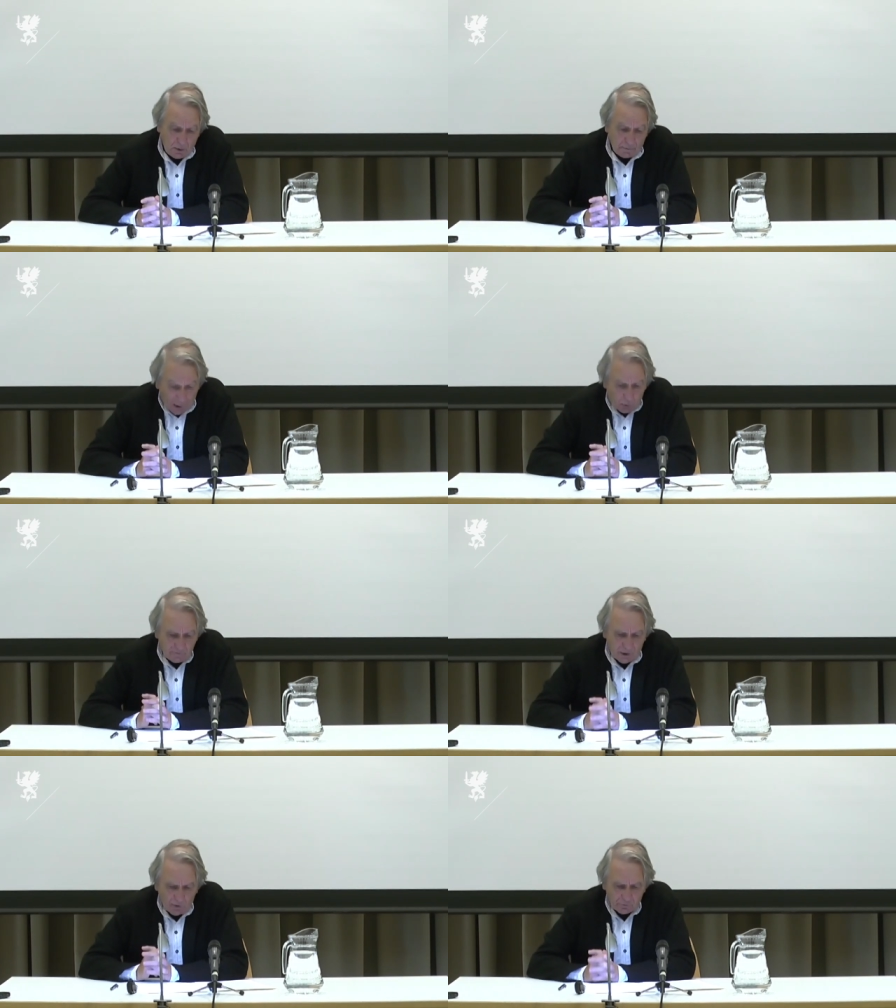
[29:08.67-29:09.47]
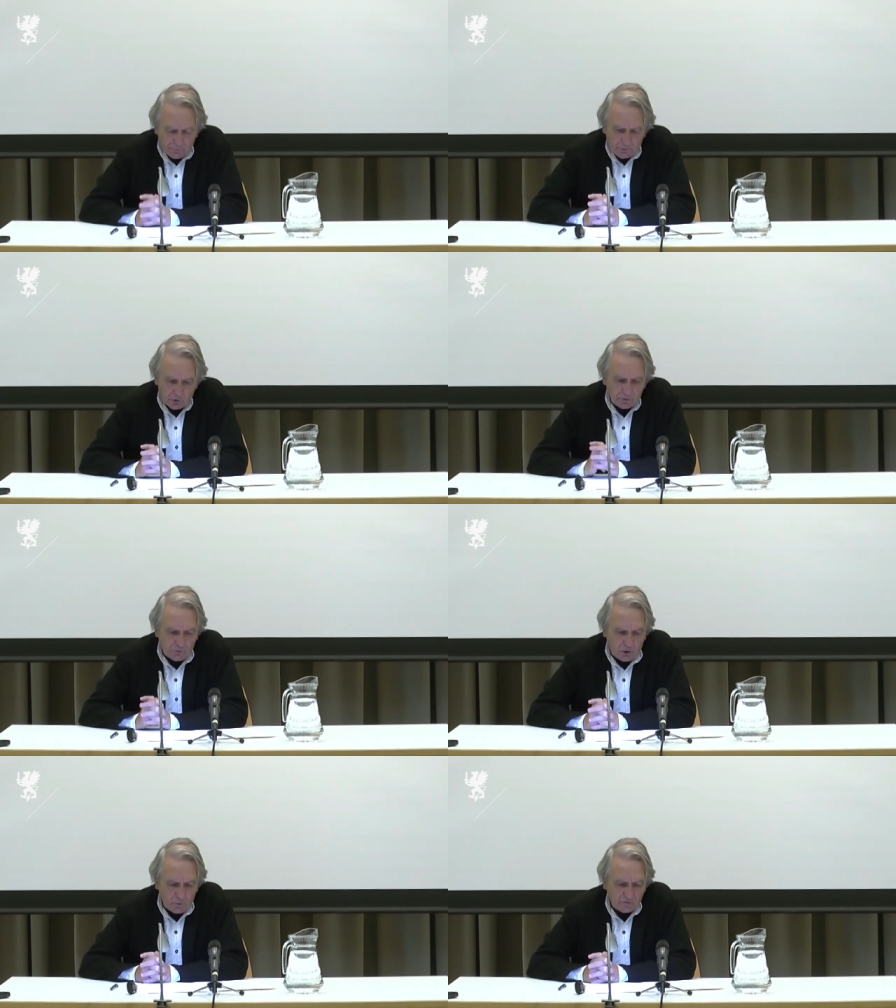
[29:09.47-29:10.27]
Now, there was a third
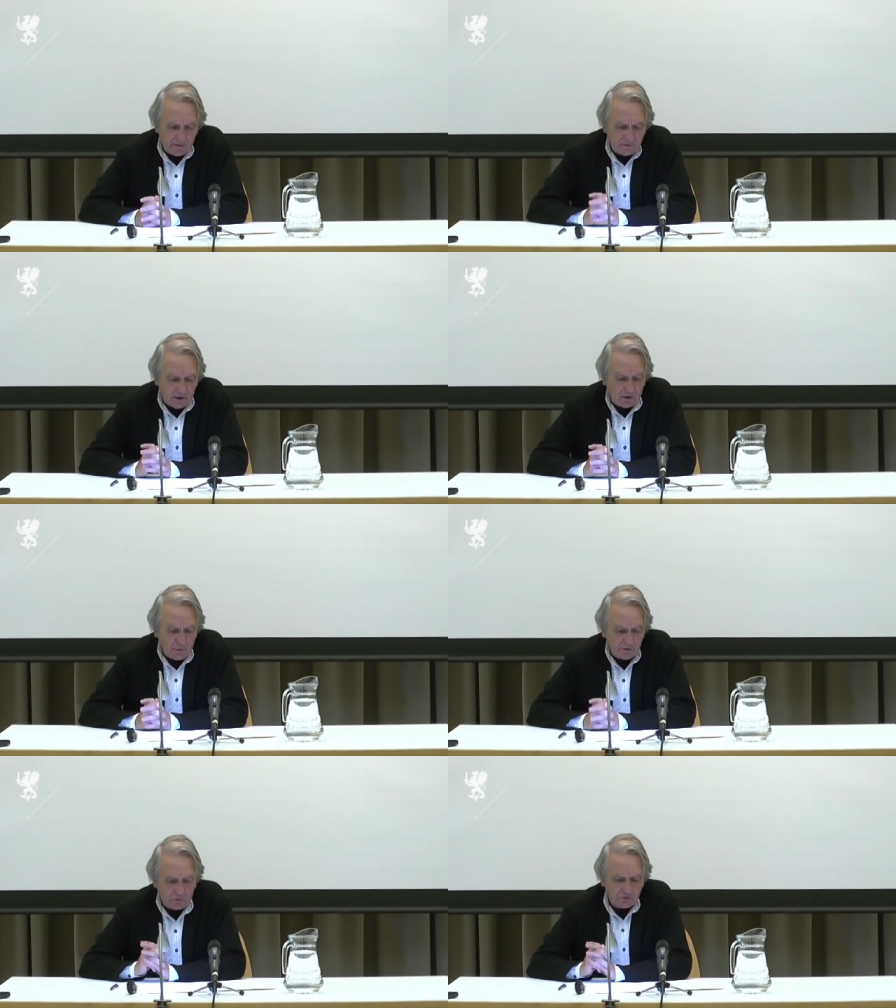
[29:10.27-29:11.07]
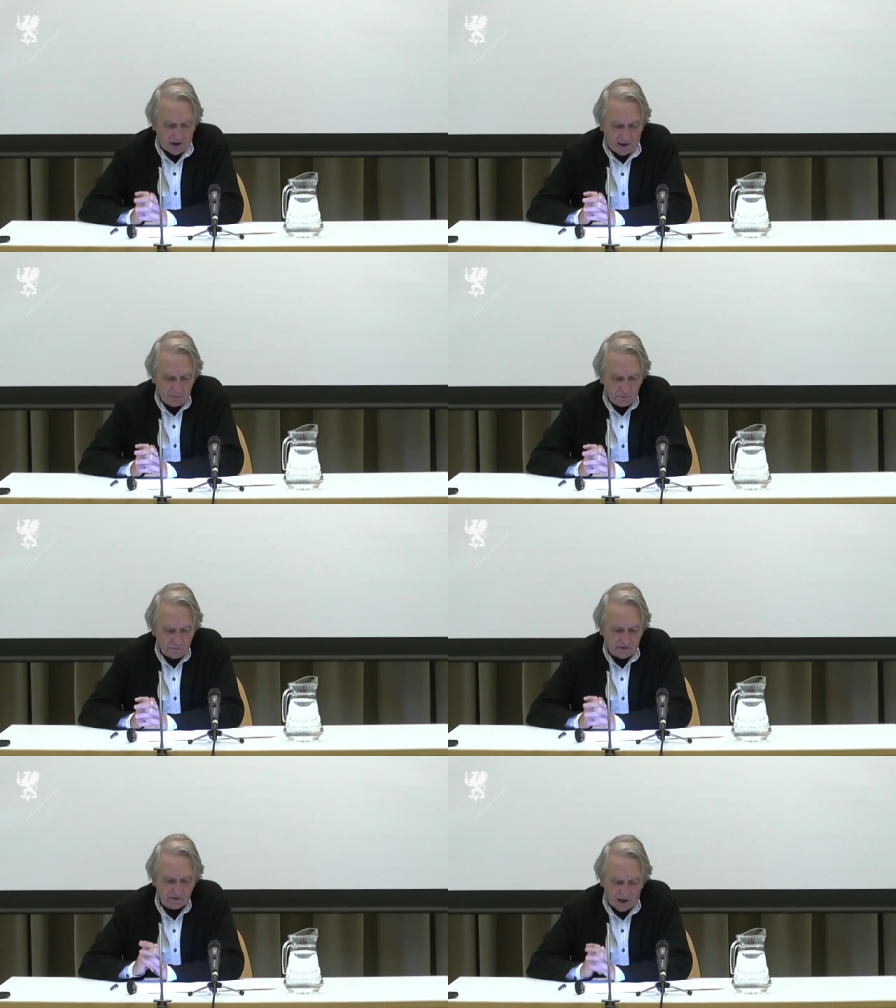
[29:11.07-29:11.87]
form of entanglement of times
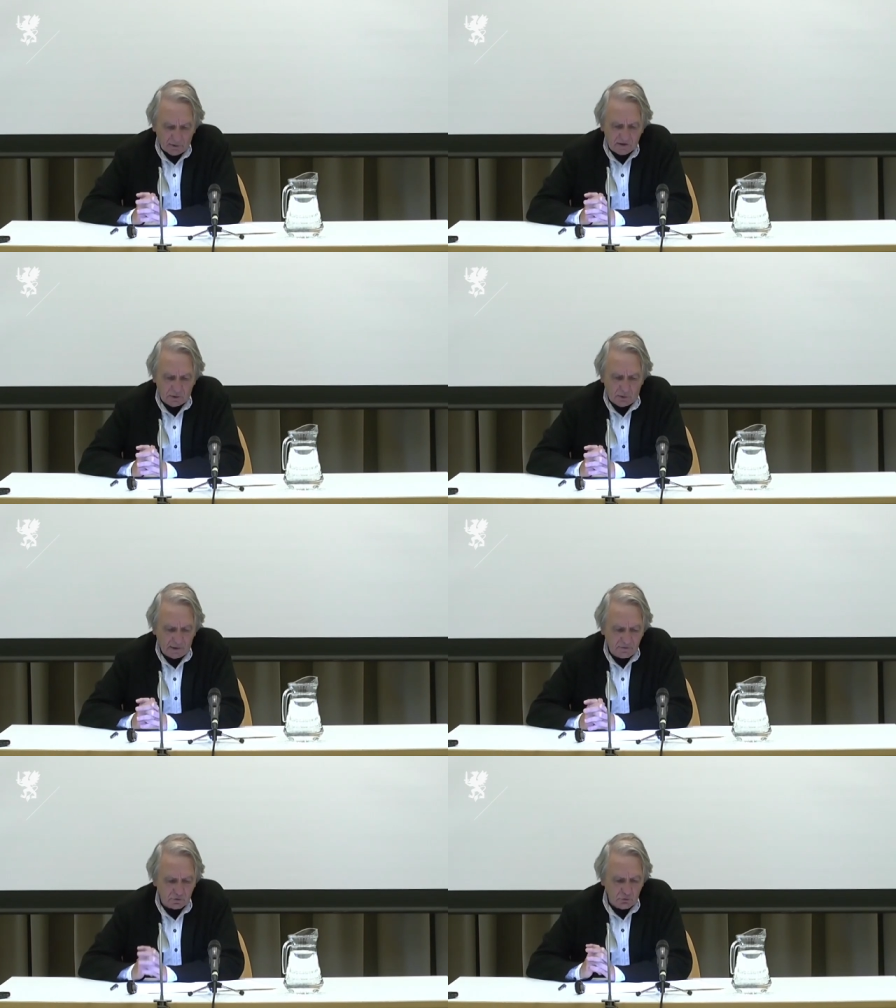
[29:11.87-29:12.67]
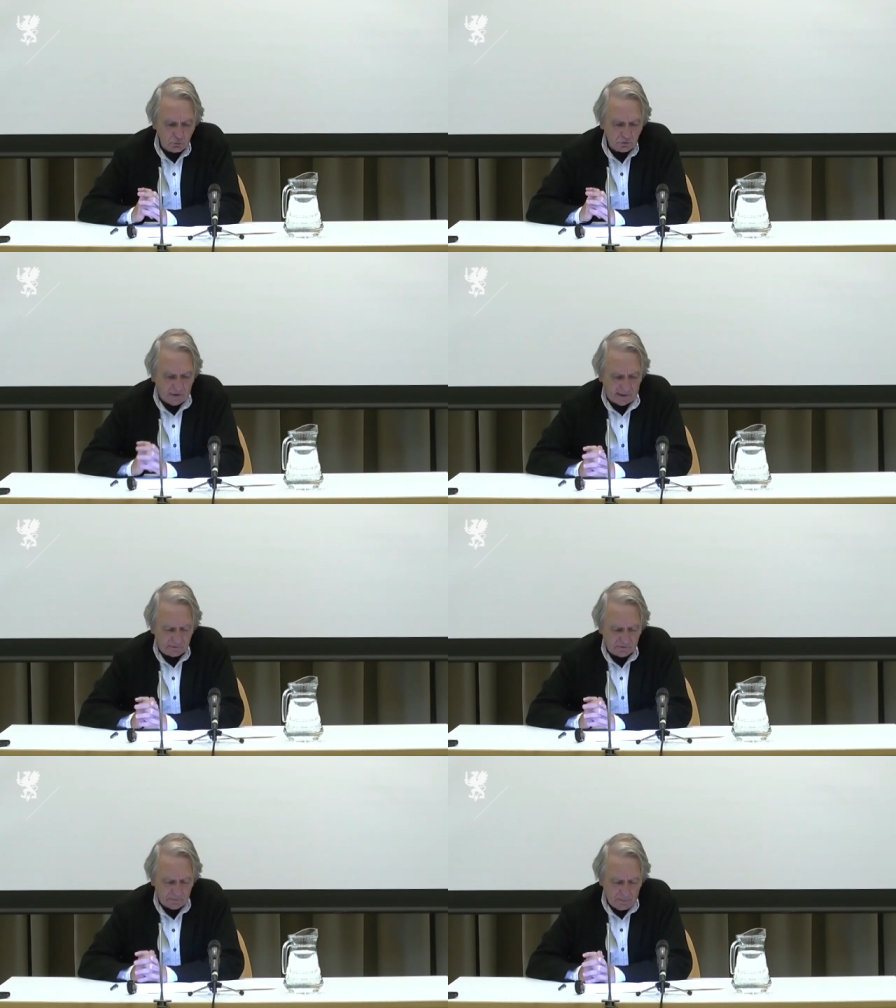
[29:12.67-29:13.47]
that characterized the new
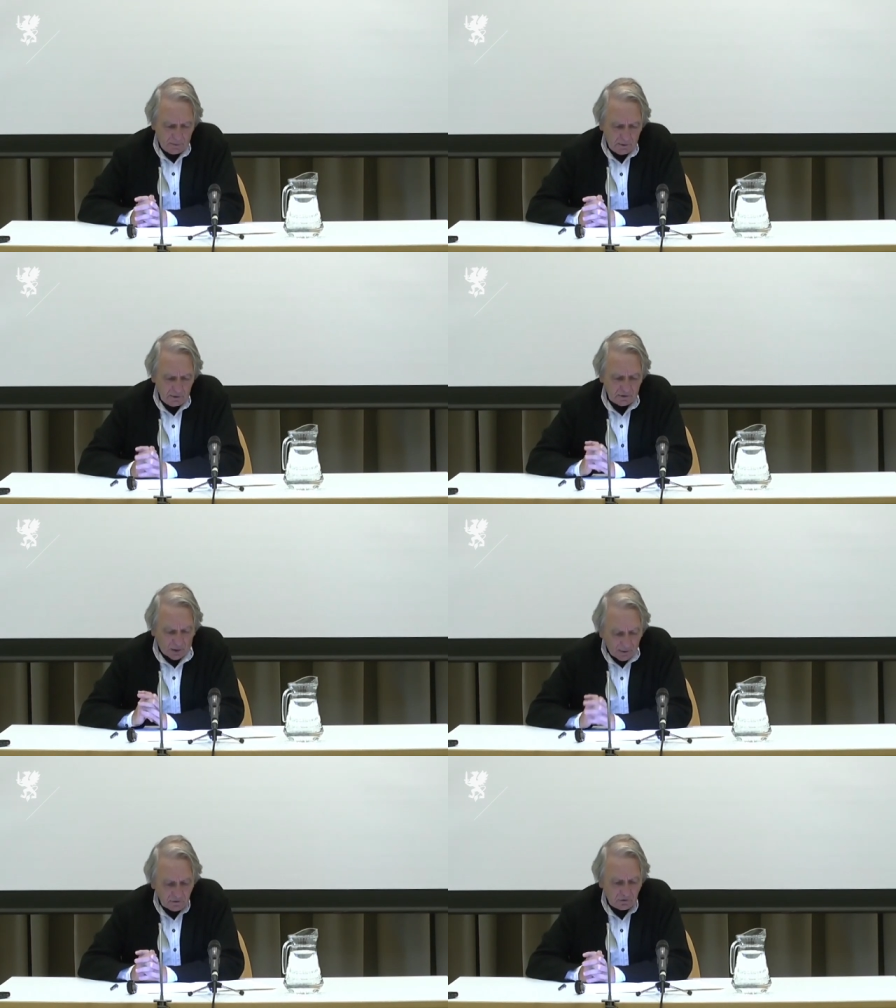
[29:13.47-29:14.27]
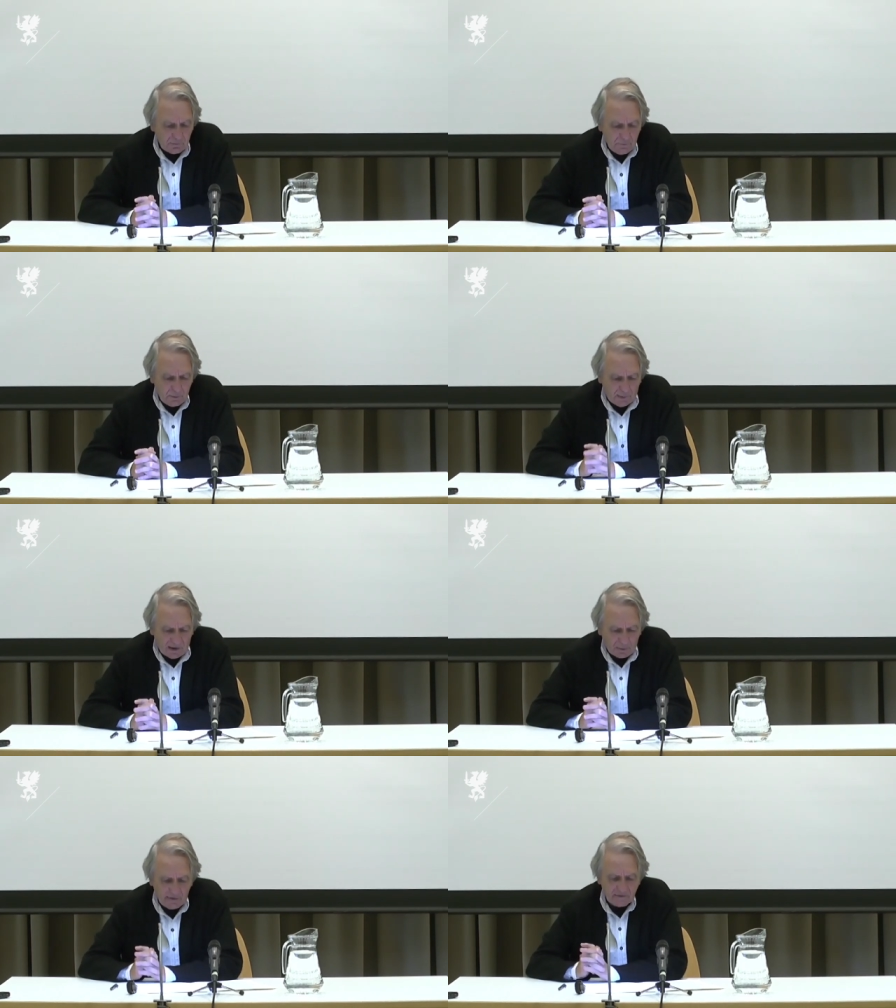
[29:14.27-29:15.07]
dance. In Klimt,
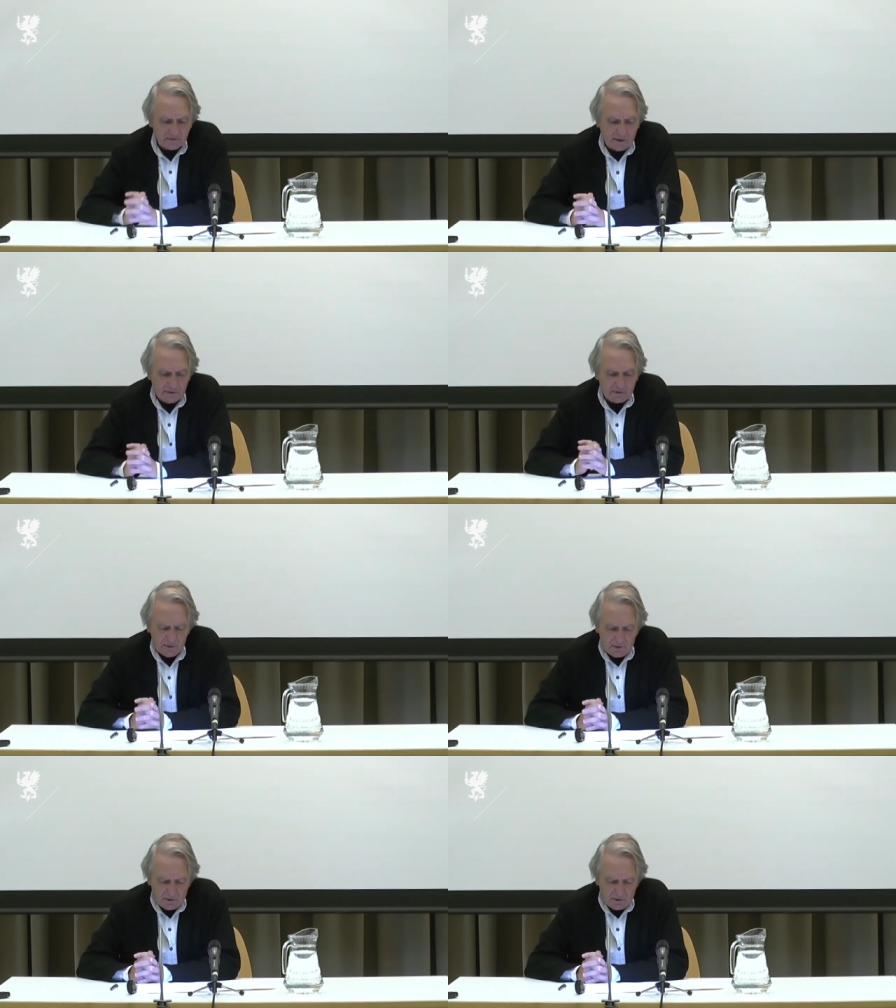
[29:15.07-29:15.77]
Mallarmé said,